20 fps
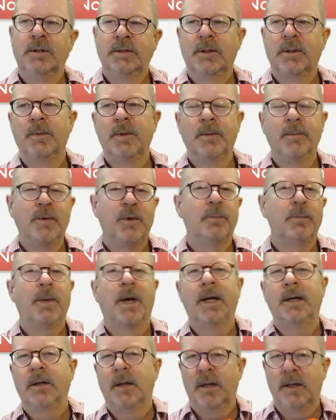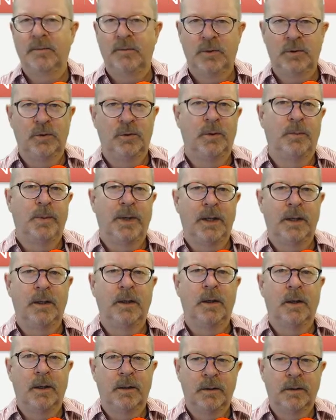Some of them you might not even do
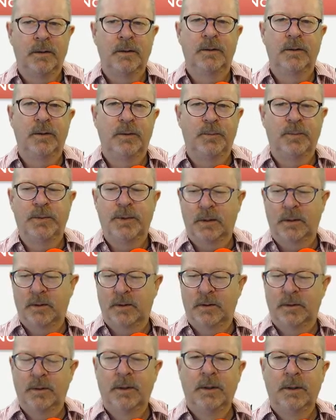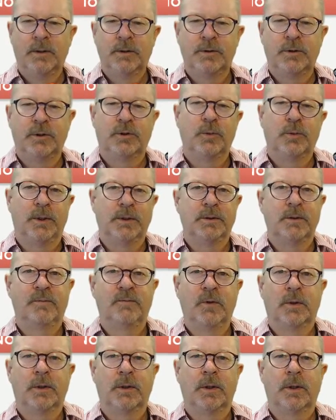depending on the particular situation
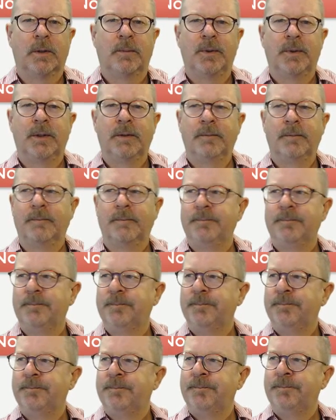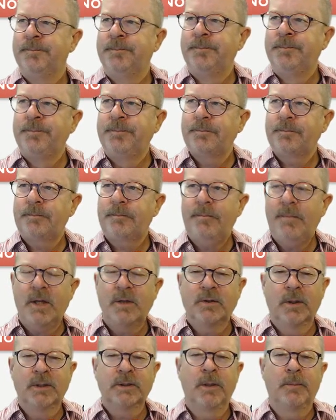of your company. So let's
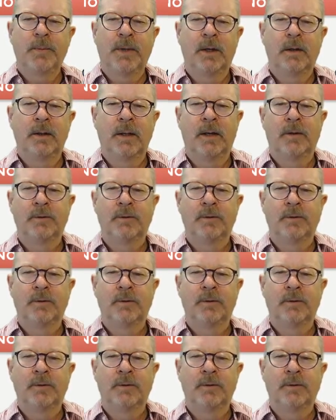compare now